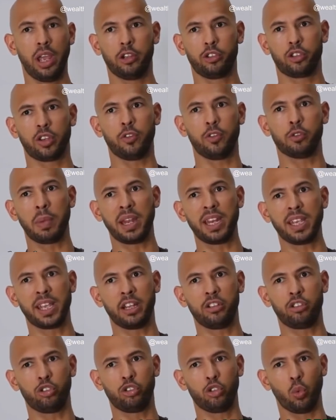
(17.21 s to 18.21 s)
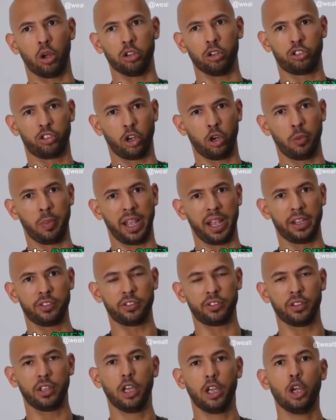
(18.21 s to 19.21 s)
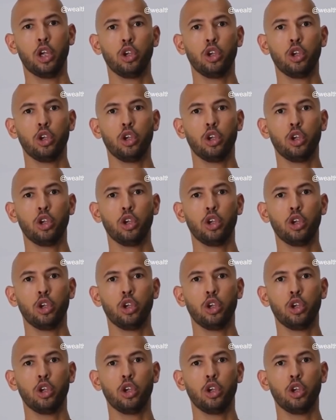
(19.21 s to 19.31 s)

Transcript: she'll give you as many kids as you want, she obeys.